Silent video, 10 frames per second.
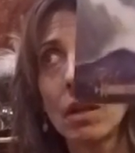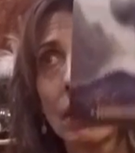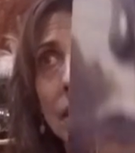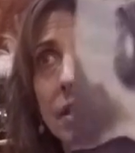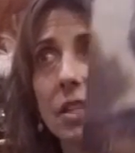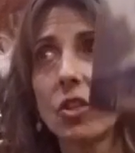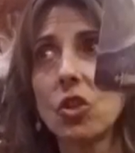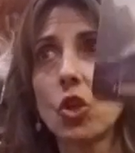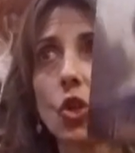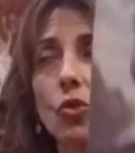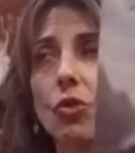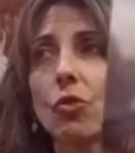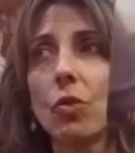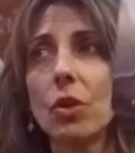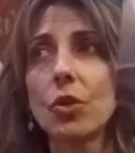This is the
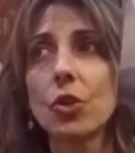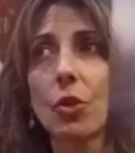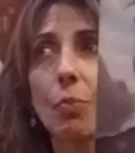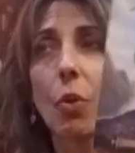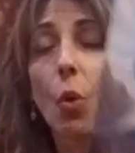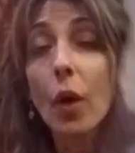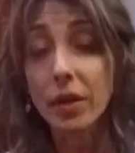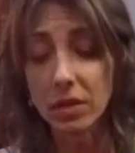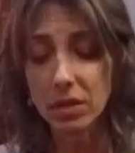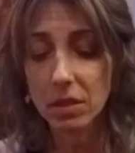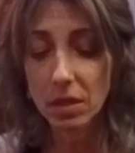true support